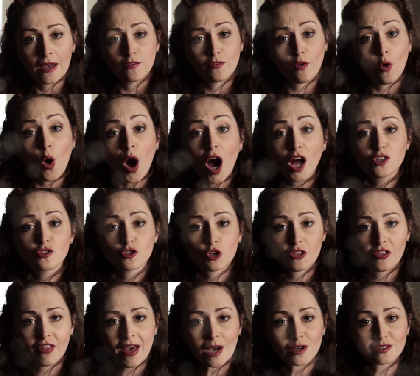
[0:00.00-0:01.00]

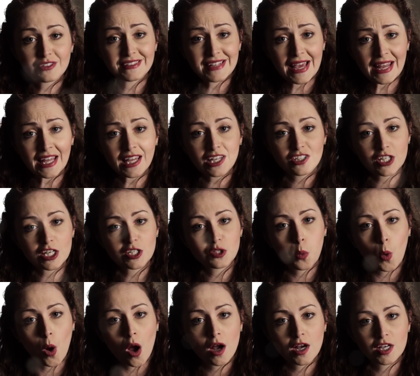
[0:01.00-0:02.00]
400,000 NHS
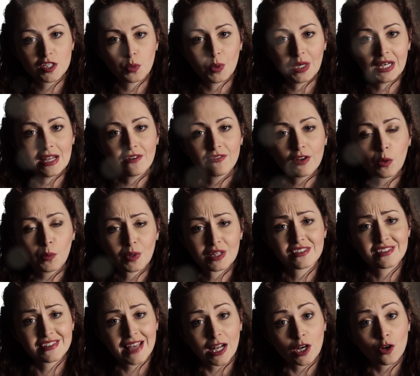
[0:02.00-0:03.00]
workers were living with
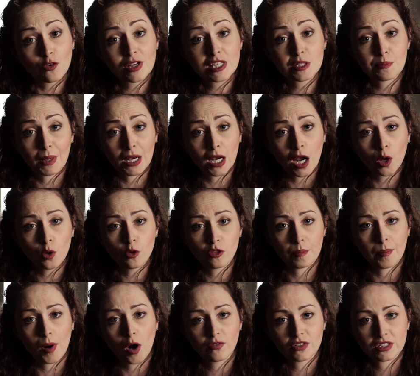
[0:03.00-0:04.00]
salaries below the
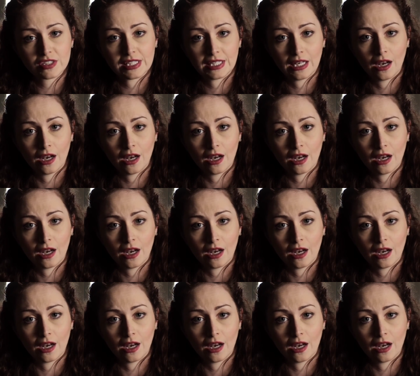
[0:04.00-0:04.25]
poverty